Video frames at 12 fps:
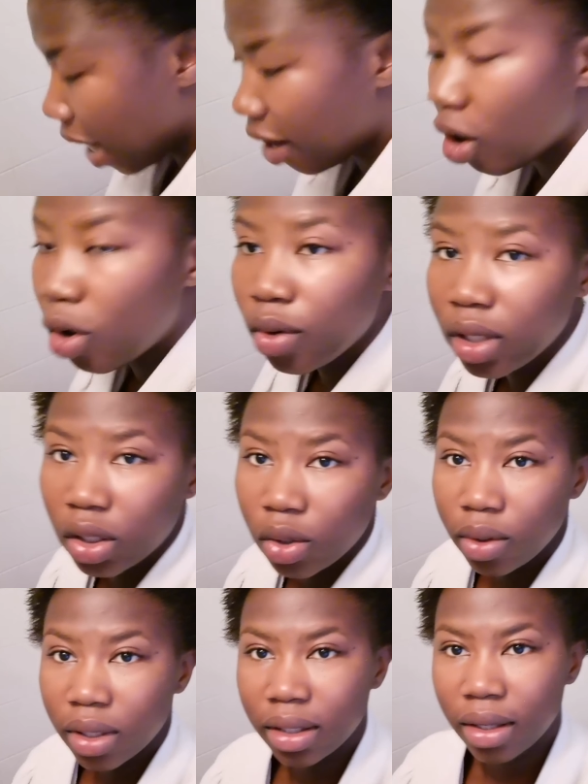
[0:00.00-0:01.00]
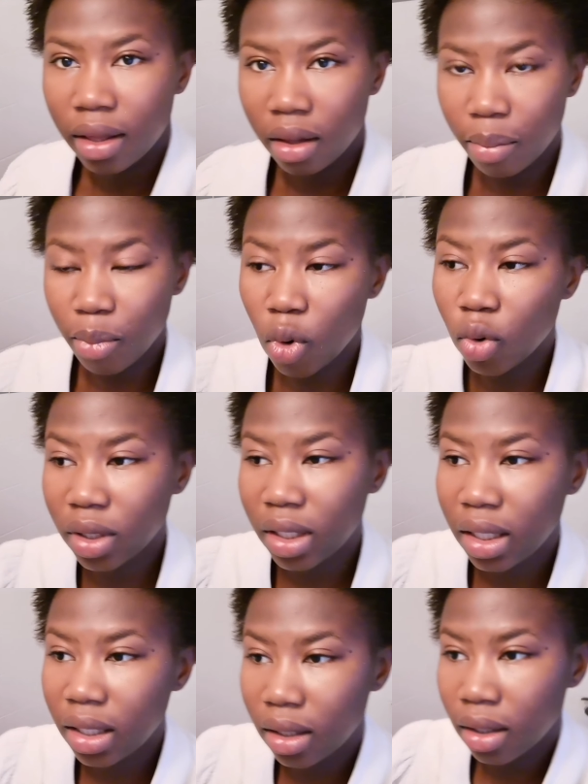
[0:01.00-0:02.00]
And I always do this in the
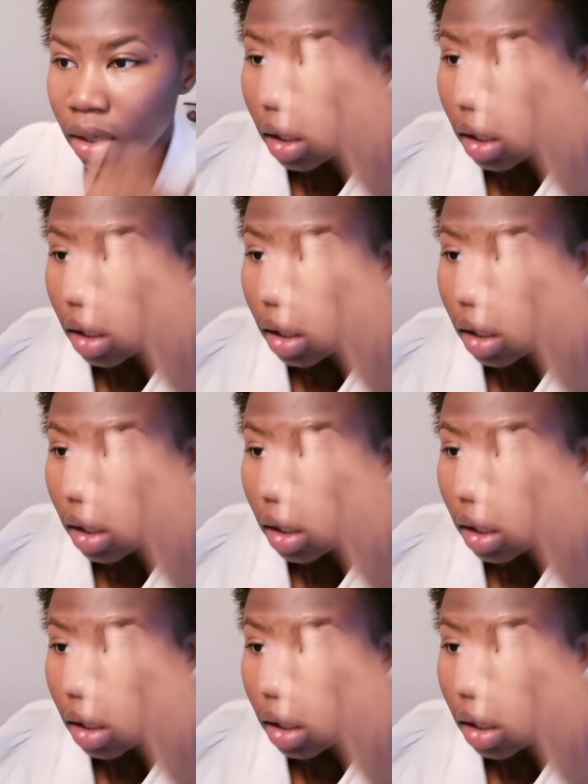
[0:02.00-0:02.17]
morning